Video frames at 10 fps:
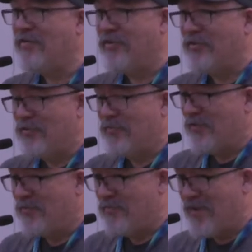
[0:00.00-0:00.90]
that you're supposed
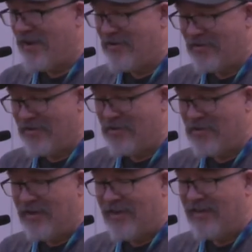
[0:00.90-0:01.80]
to be paying her to do,
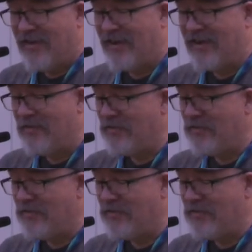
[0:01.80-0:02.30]
that kind of